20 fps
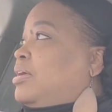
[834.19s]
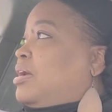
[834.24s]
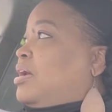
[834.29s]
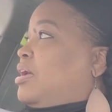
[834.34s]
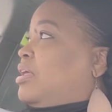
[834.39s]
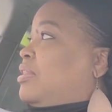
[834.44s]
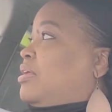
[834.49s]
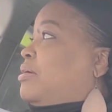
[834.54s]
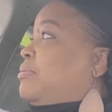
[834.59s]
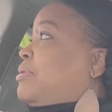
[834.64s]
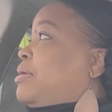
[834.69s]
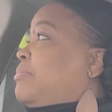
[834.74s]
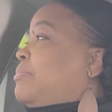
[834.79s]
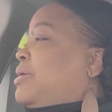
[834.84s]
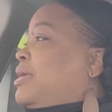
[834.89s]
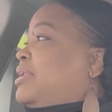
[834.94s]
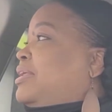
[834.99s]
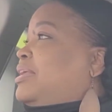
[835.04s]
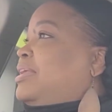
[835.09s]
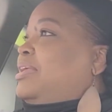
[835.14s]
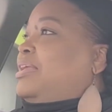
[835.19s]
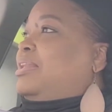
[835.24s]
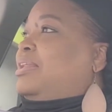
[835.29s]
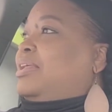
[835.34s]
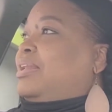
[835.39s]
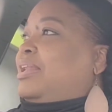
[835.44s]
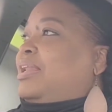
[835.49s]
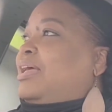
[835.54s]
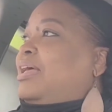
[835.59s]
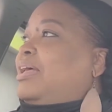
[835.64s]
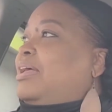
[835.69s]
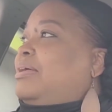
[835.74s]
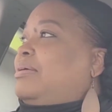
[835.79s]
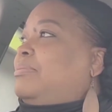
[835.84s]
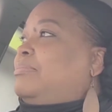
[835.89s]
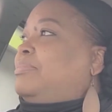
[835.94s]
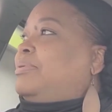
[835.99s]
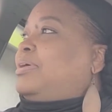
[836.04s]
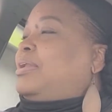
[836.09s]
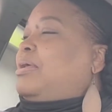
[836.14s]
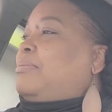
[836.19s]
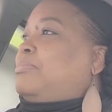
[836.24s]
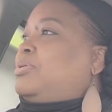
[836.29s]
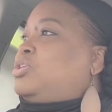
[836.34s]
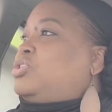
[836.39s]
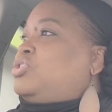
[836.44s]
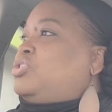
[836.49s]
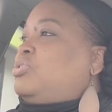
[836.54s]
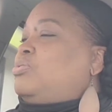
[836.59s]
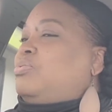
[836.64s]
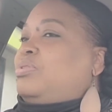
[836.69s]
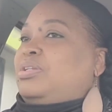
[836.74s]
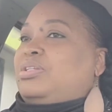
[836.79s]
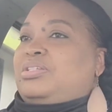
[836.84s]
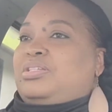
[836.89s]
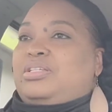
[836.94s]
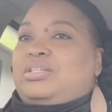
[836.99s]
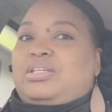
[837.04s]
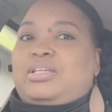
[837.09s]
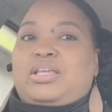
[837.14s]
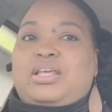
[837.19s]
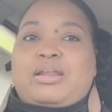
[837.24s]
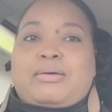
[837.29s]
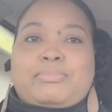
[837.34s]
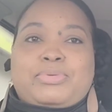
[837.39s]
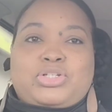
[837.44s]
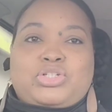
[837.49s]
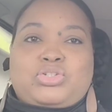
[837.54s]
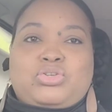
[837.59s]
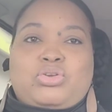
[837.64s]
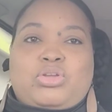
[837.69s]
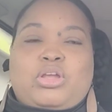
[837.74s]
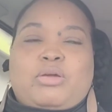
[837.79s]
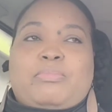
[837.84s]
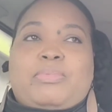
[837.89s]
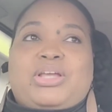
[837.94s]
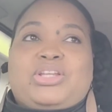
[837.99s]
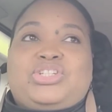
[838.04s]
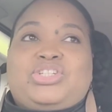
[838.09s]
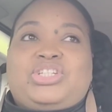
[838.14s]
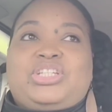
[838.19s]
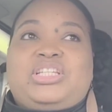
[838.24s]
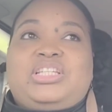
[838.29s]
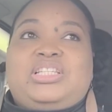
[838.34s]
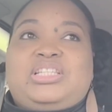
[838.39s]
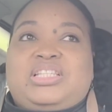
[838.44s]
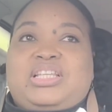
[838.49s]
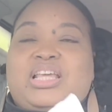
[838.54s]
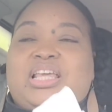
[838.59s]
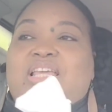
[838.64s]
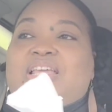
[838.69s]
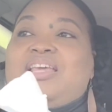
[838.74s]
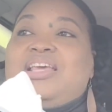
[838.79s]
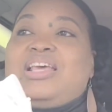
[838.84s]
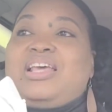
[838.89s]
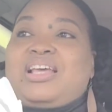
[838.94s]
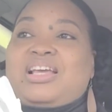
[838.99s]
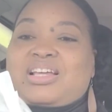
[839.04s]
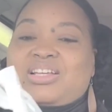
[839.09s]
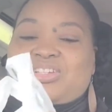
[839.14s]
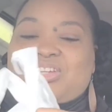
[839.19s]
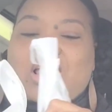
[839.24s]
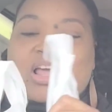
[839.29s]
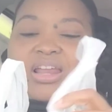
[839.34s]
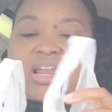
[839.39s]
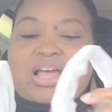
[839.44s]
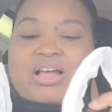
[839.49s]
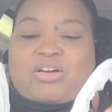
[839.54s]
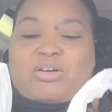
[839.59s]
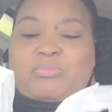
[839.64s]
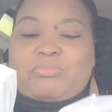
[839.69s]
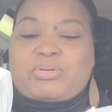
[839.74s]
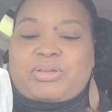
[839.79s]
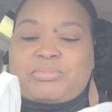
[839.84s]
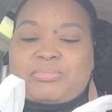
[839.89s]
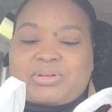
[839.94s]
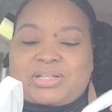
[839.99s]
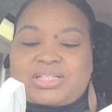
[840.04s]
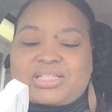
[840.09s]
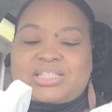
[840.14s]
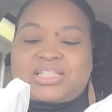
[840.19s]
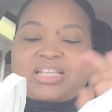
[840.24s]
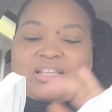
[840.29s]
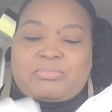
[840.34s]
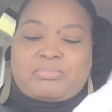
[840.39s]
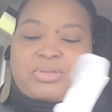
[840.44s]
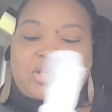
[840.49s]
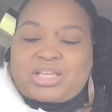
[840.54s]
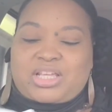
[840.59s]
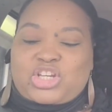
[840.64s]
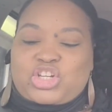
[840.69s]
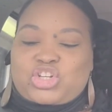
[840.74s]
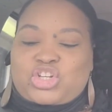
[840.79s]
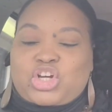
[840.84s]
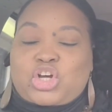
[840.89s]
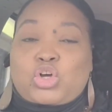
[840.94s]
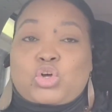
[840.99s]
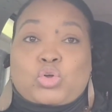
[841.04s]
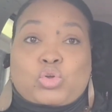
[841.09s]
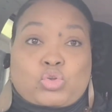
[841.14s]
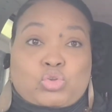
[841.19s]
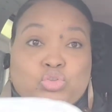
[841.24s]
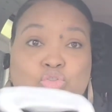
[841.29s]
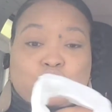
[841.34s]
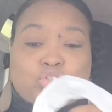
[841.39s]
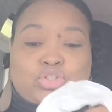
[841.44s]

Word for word: Although I'm not about to eat it now, but I'm gonna show it to you and I'm gonna show y'all my cheesecake. Cause y'all not gonna be able to see me indulge